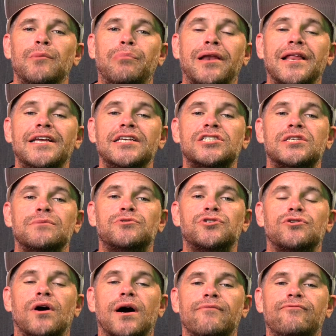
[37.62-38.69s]
please
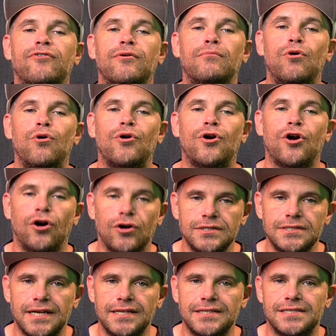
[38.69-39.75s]
subscribe for more
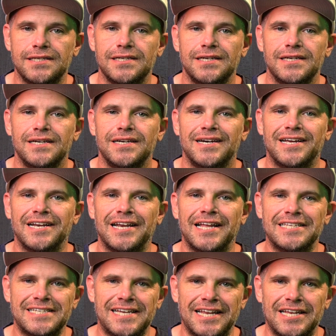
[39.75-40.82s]
content, and
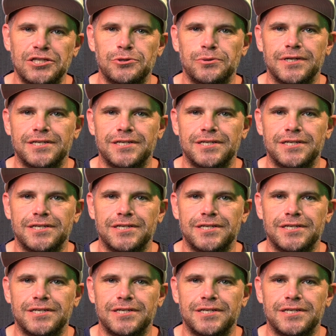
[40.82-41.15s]
let's get into